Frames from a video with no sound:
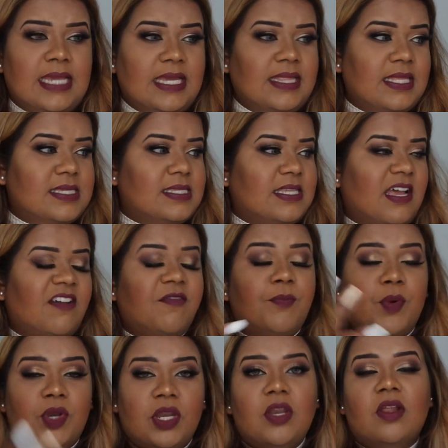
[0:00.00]
take this stuff,
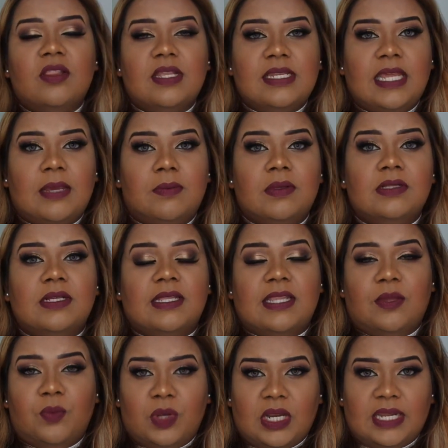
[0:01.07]
put it on the table, and
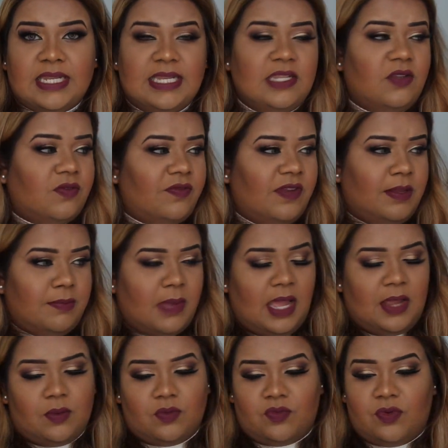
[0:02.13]
then when I need to film,
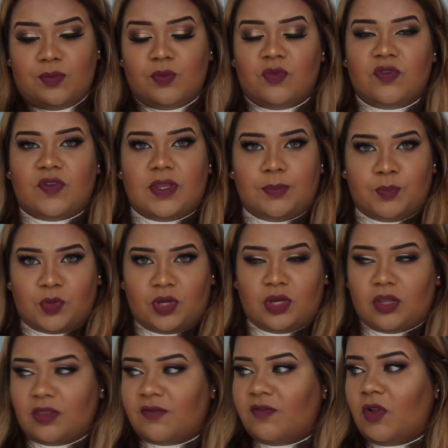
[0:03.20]
I will remove it, put
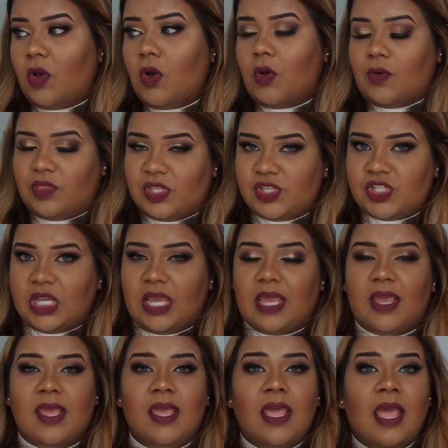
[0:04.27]
it on the floor, on the
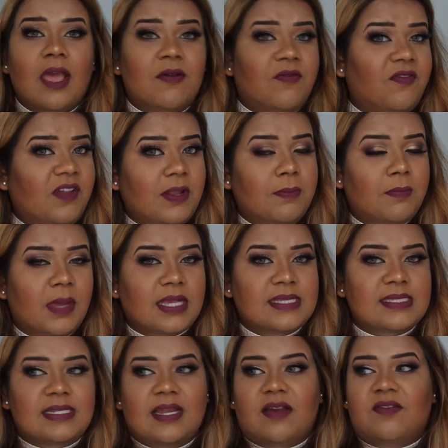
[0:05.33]
chair, film my
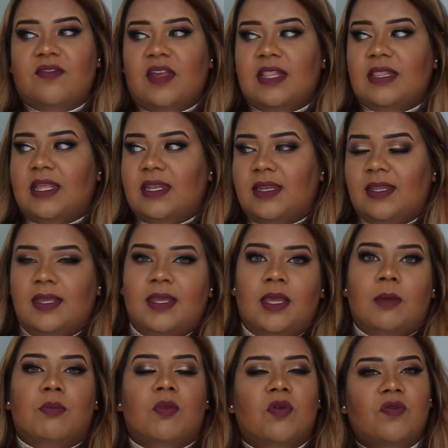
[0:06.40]
stuff, and then
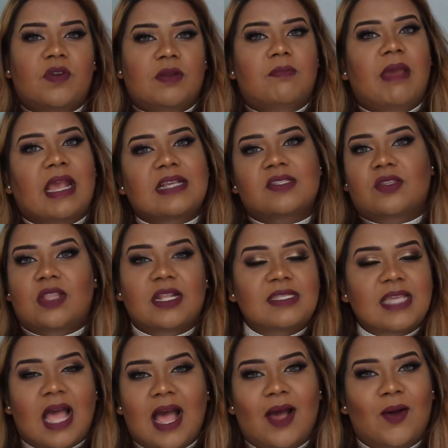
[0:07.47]
move it back. So
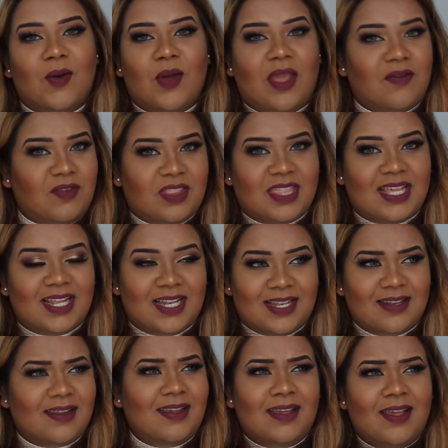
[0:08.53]
that's how
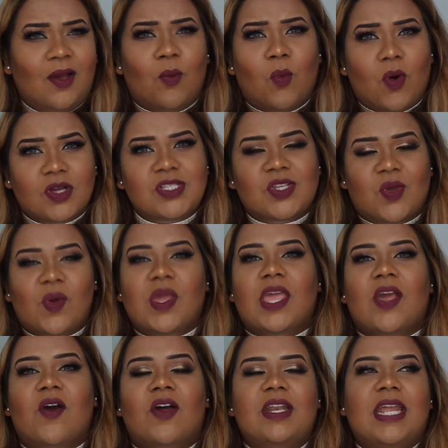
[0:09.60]
everything was
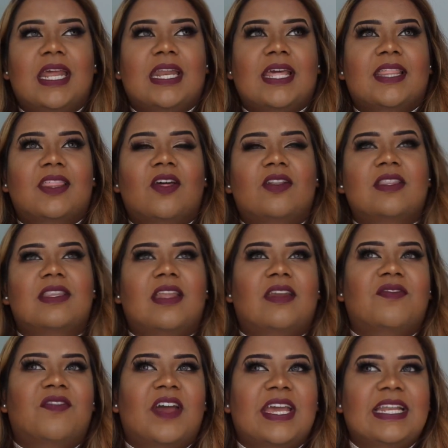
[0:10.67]
going on, and I thought
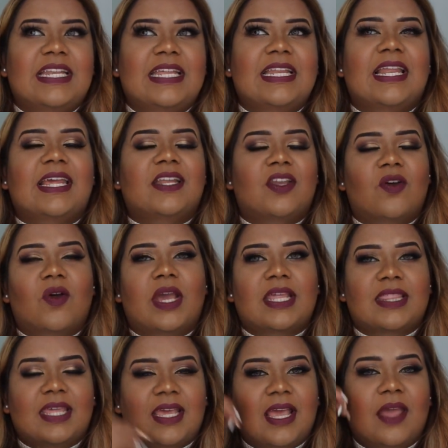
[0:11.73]
that finally, like, no, I
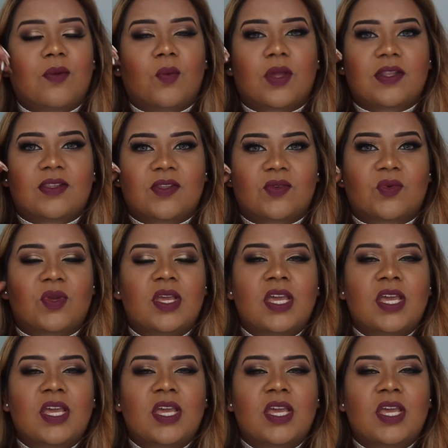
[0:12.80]
think I want to